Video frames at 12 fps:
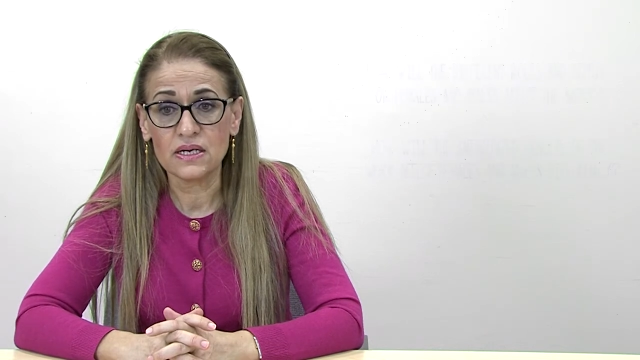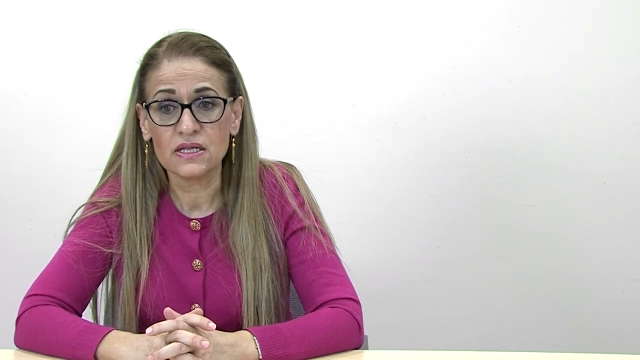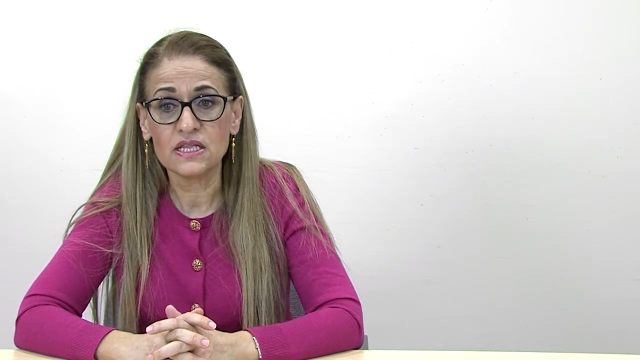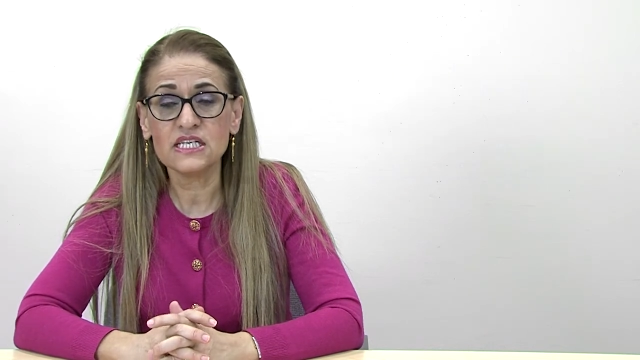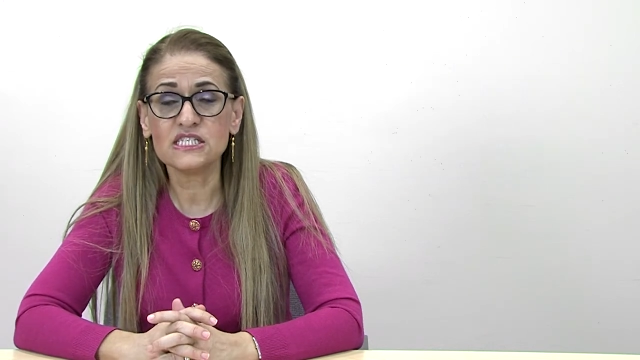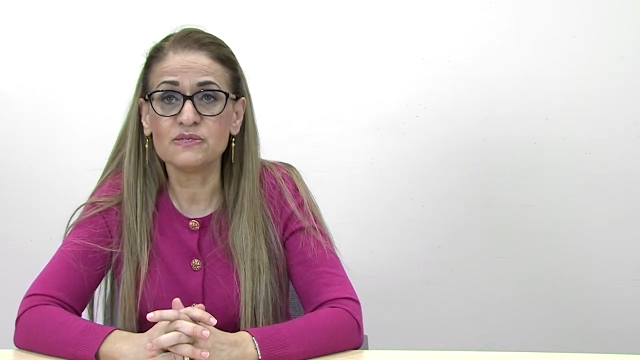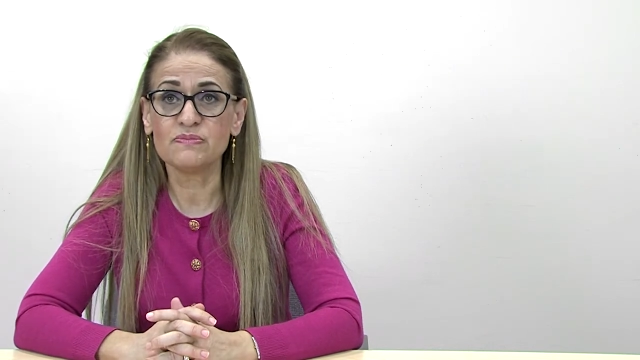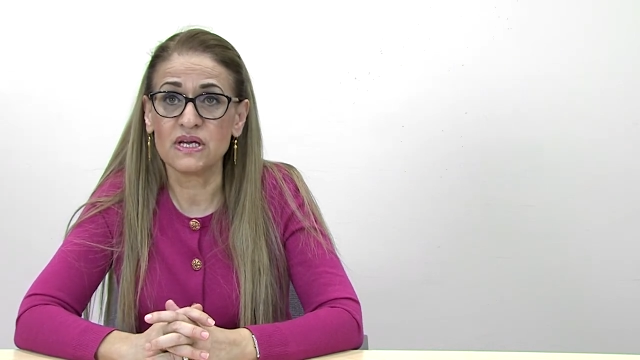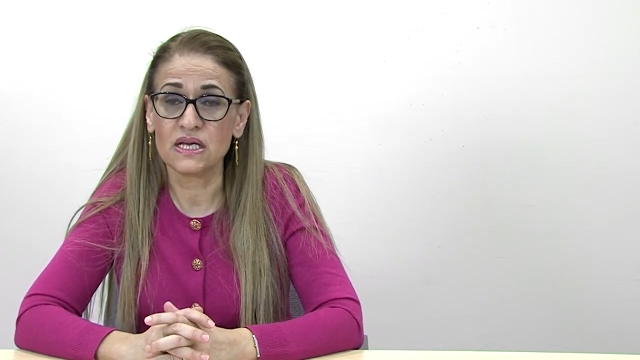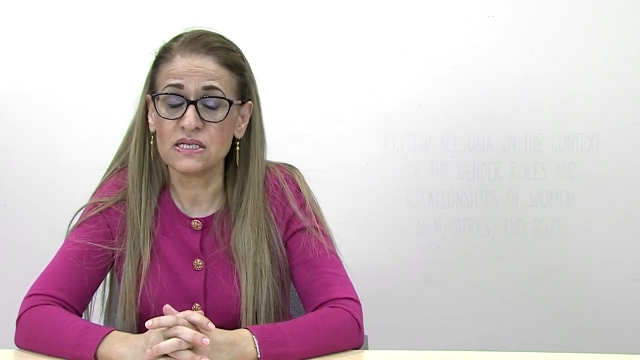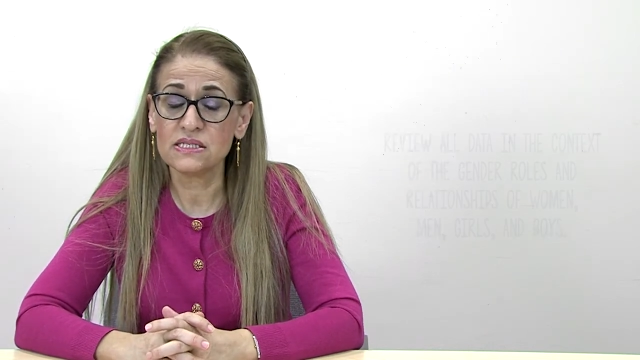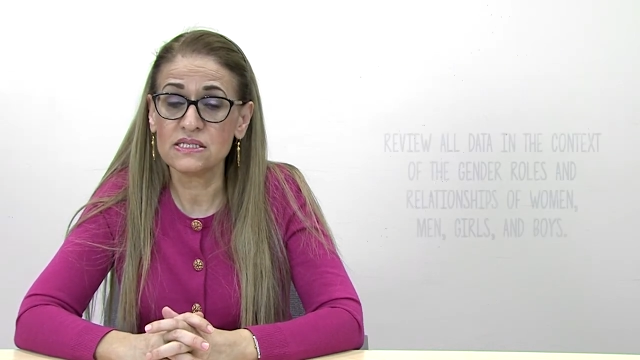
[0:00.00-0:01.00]
This
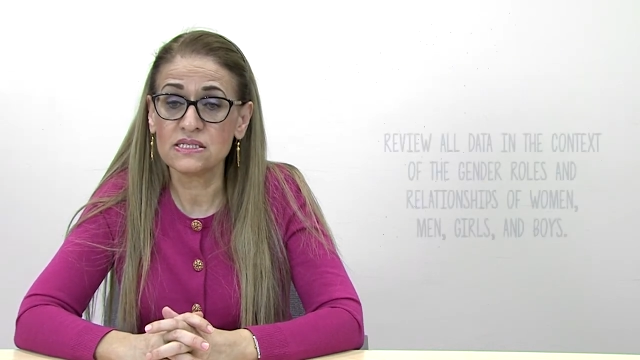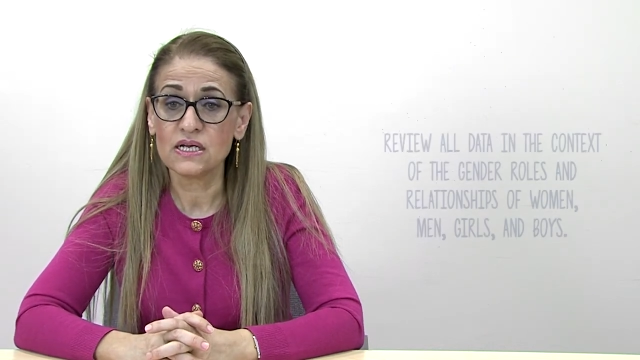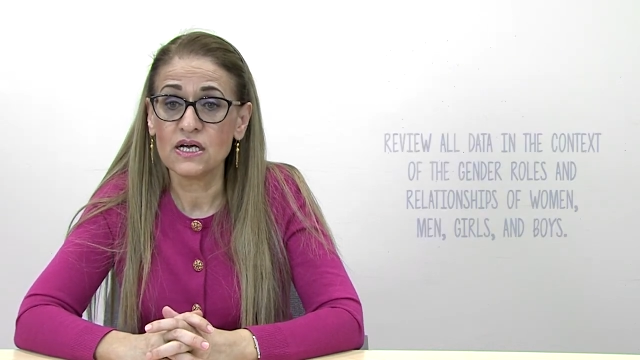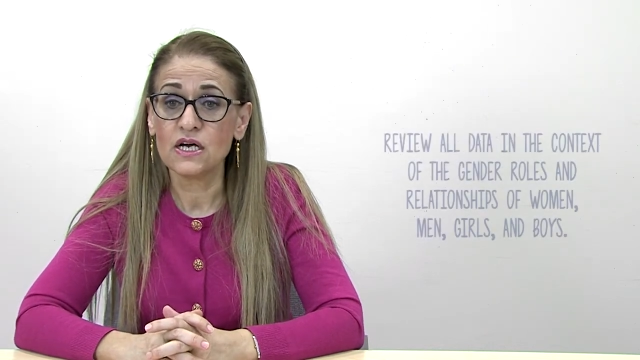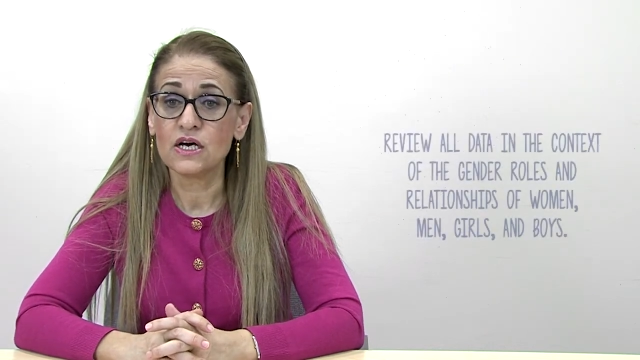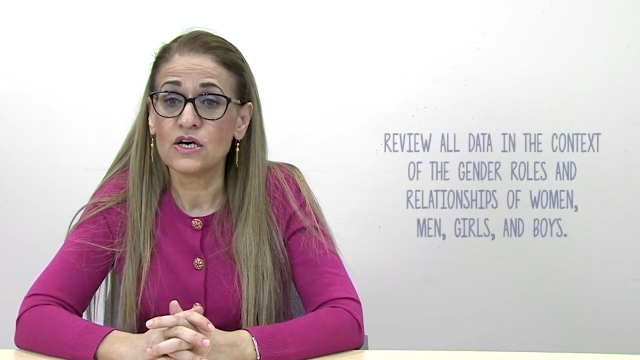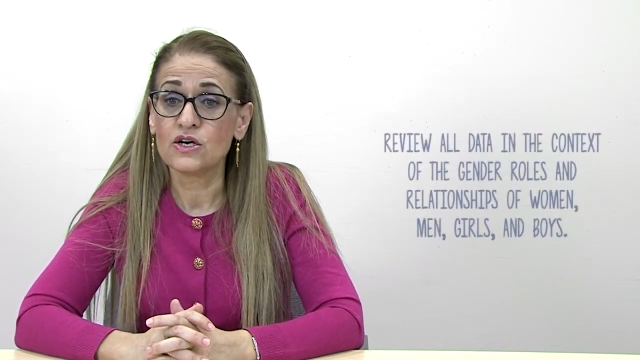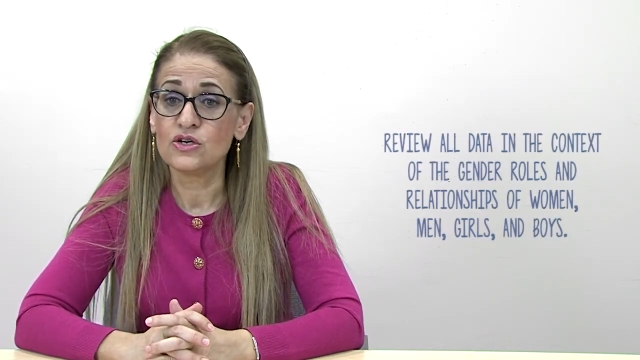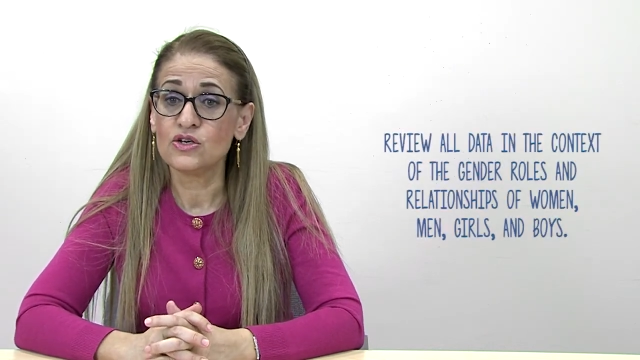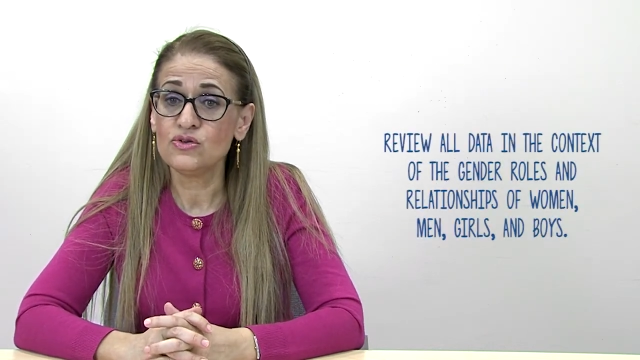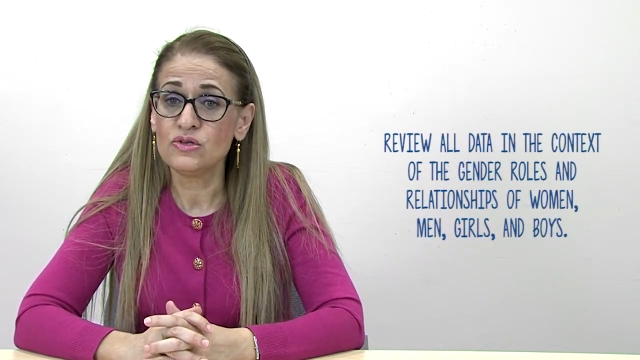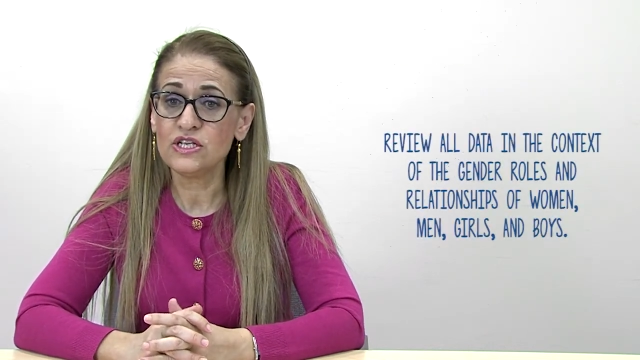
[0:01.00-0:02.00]
means
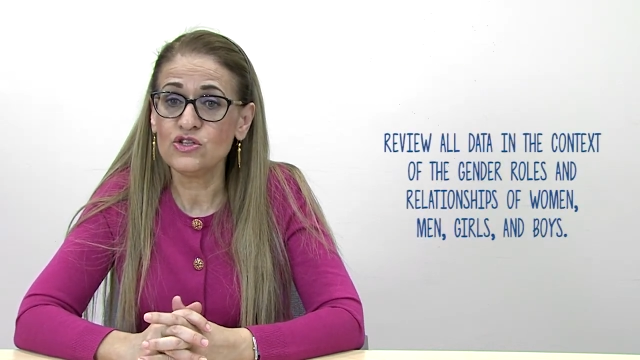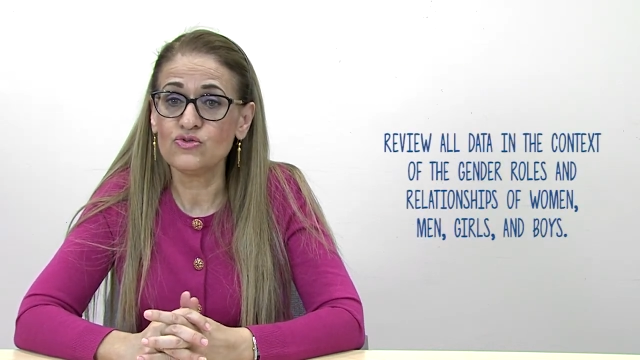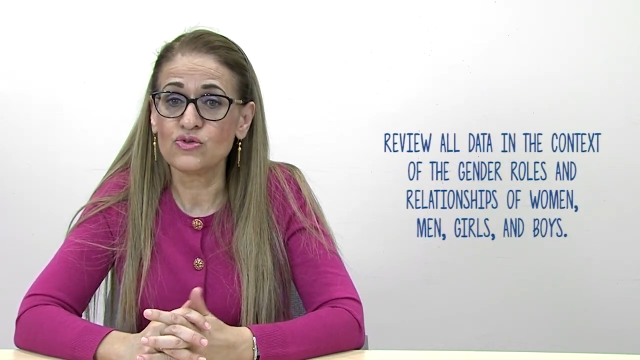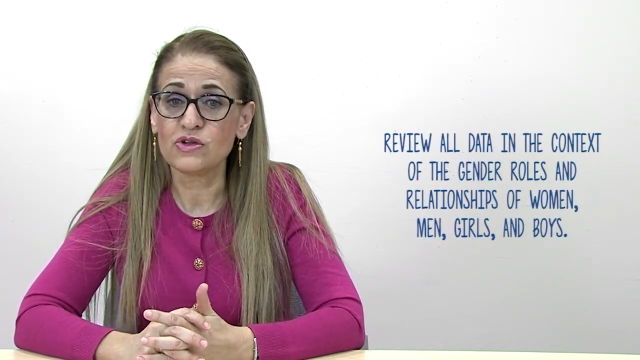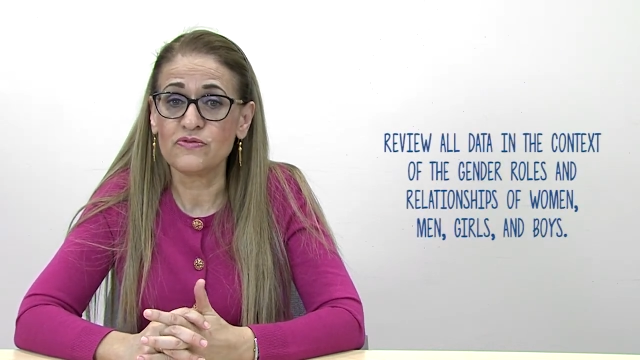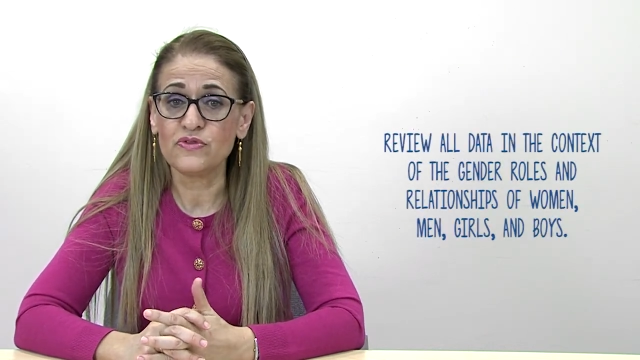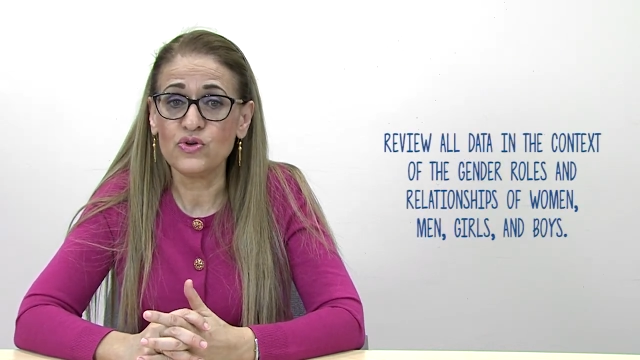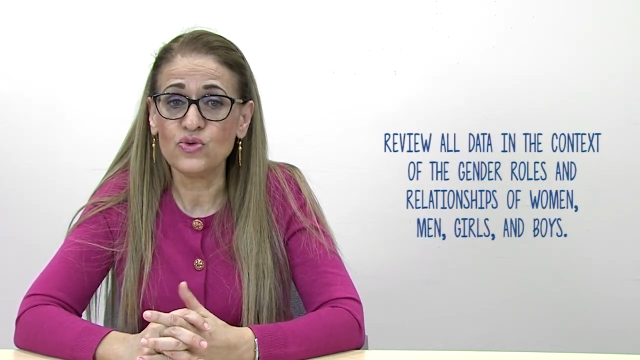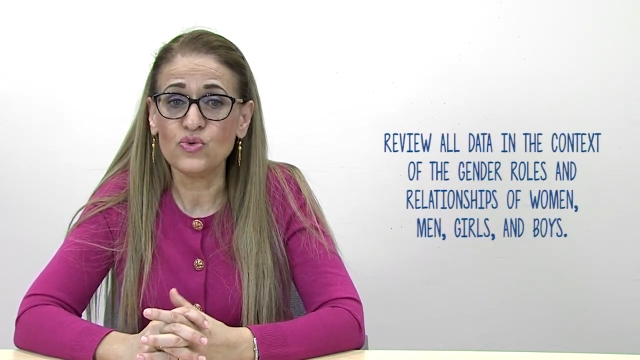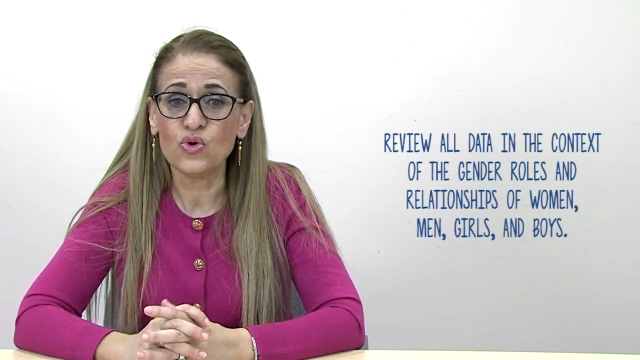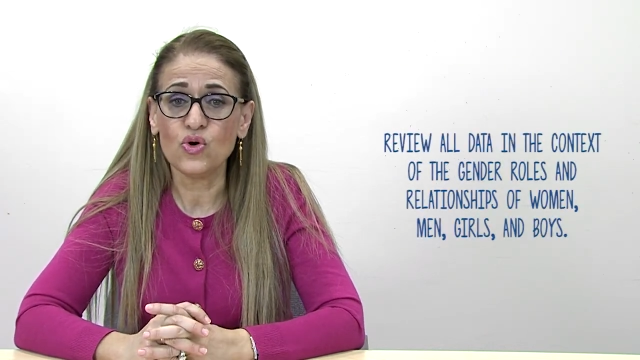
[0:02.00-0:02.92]
you need to review